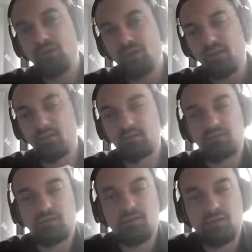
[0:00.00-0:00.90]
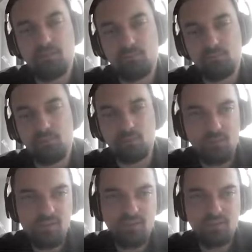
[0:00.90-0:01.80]
And
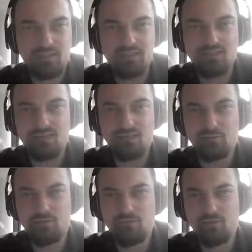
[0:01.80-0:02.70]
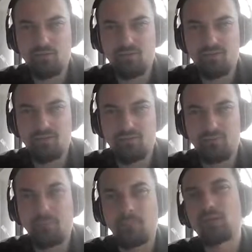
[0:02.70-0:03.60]
recently I've
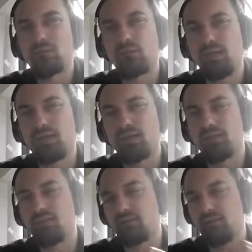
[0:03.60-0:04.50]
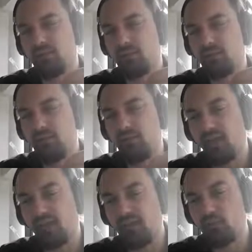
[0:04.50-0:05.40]
created an
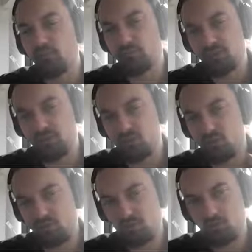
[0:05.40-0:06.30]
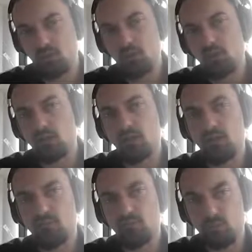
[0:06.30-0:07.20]
AI competition
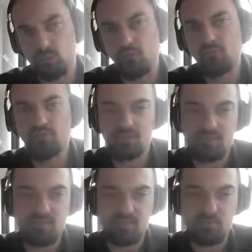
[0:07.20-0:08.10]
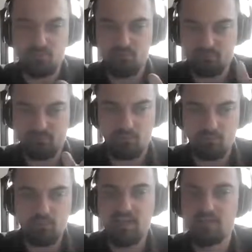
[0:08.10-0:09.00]
to solve this task with a
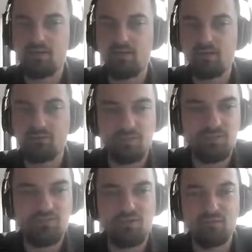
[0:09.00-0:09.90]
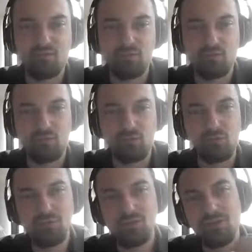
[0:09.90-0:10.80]
prize money of 25,000
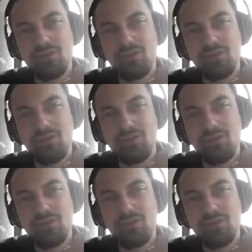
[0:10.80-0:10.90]
euros.